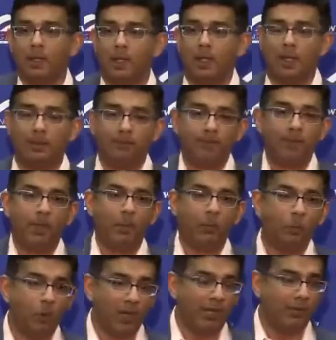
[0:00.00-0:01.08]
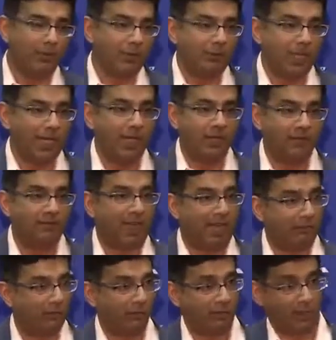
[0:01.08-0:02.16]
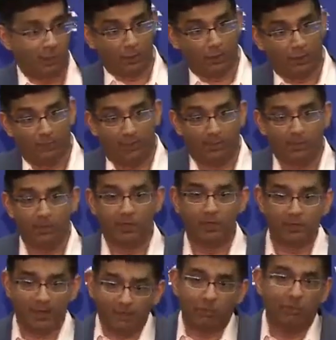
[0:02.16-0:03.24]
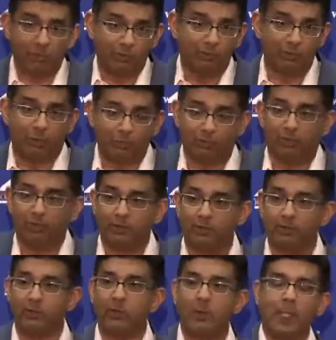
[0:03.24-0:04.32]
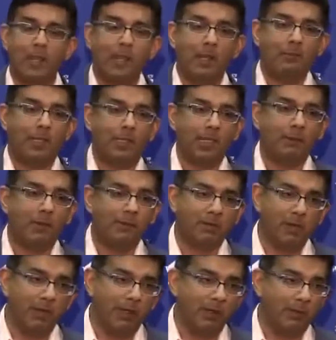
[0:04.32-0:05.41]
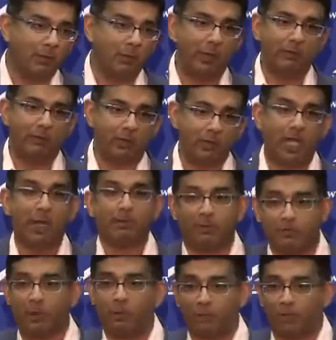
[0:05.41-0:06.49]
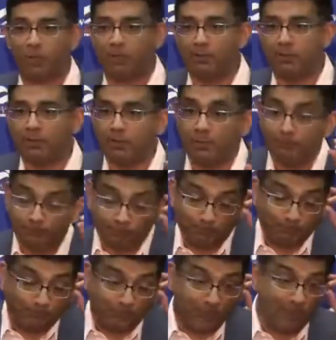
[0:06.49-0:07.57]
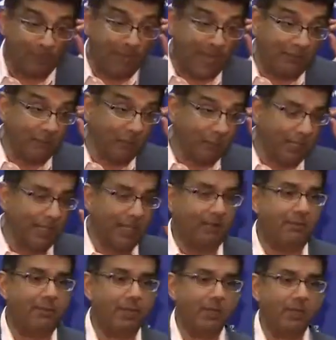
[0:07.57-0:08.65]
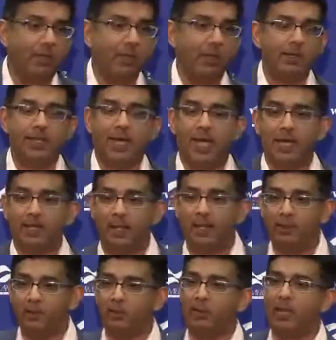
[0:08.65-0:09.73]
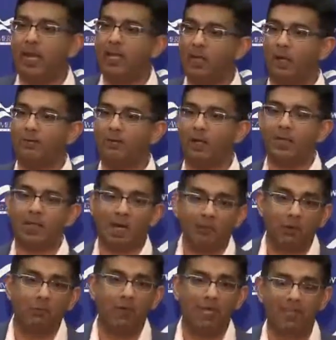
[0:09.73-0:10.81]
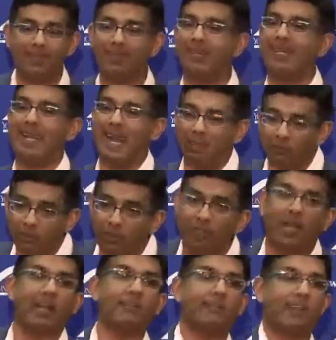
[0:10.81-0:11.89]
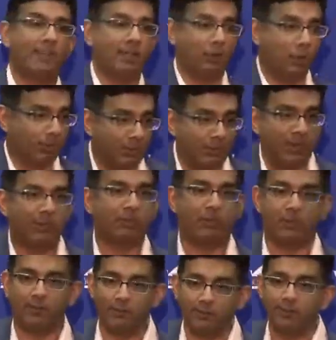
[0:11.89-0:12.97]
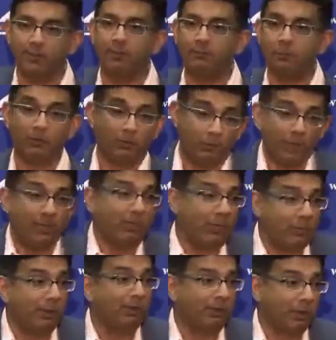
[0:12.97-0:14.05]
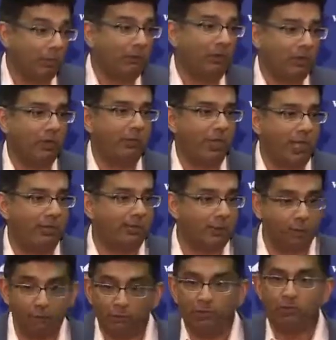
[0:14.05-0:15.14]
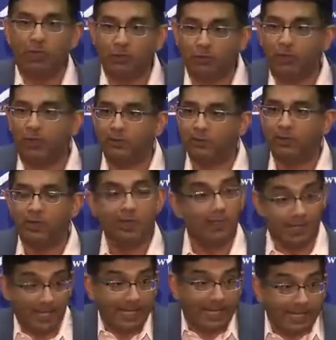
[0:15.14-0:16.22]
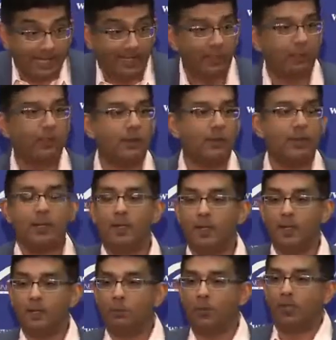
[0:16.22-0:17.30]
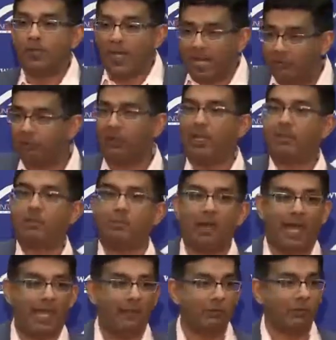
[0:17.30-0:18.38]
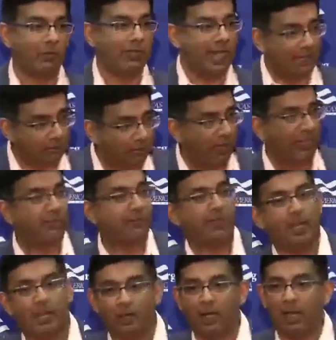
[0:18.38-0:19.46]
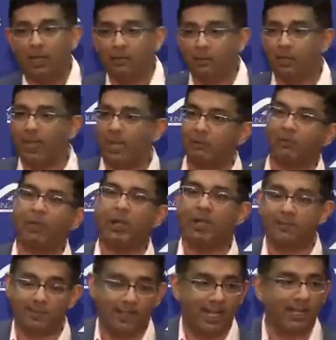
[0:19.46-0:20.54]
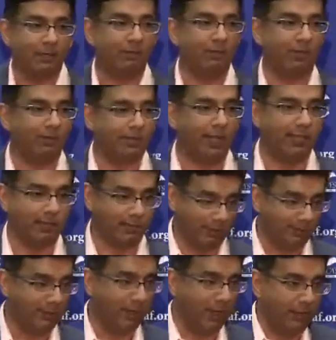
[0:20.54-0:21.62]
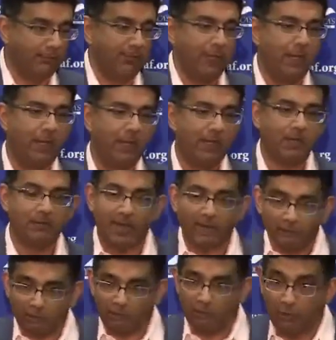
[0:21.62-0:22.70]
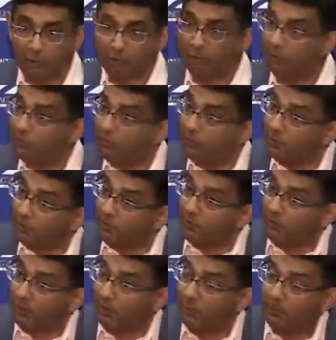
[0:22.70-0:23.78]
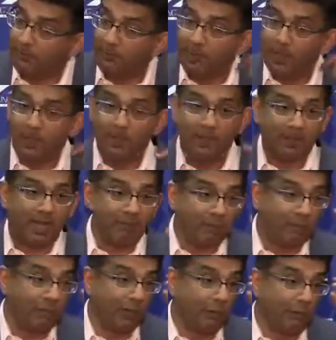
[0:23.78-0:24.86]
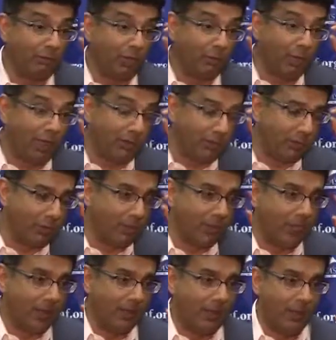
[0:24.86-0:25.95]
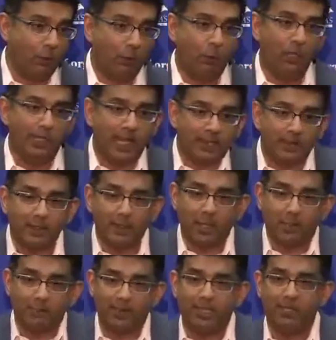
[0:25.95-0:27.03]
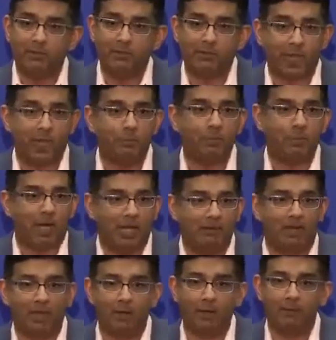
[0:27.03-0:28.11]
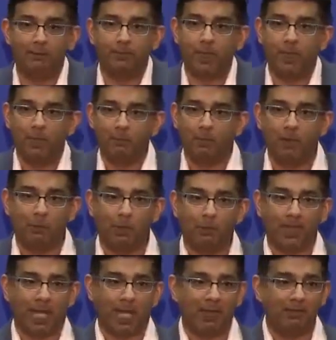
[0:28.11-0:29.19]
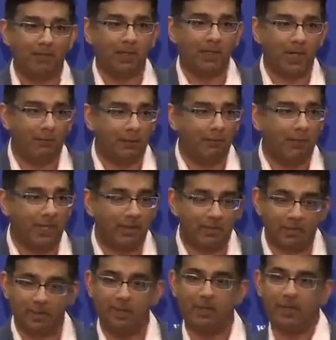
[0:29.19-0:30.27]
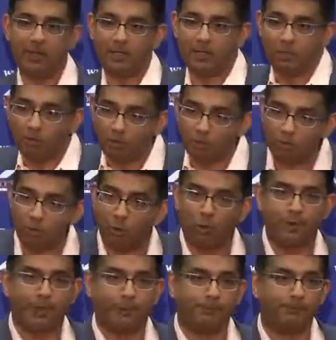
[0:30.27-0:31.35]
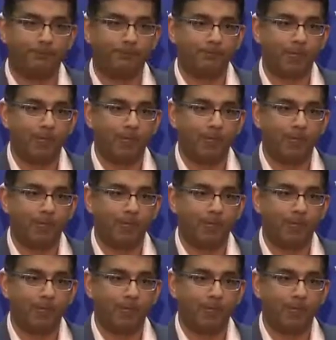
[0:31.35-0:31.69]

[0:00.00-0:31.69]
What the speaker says: What is the meaning of fascist economics? So the fascists were socialists, but they were a very special type of socialists. The fascists believed that instead of the government nationalizing the corporations, which is basically what socialism does, socialist countries like India would nationalize the banks, or nationalize the airlines, or nationalize the energy sector, and so on. The fascist solution was different. The fascist solution was, we'll let the companies stay private, but we will have the government control them.